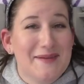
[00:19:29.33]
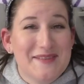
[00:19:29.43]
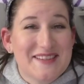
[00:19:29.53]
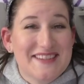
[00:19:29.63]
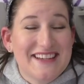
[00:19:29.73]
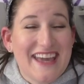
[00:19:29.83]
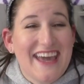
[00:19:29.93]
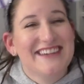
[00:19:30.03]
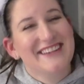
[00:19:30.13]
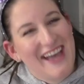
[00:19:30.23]
I'm Christina
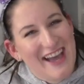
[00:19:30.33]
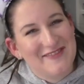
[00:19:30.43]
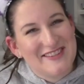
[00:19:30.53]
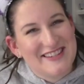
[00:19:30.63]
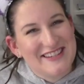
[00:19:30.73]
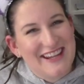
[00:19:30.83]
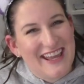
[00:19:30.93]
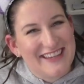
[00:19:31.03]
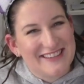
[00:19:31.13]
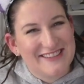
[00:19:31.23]
Kay. Have a Disney
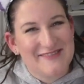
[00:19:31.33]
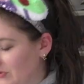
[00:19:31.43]
day.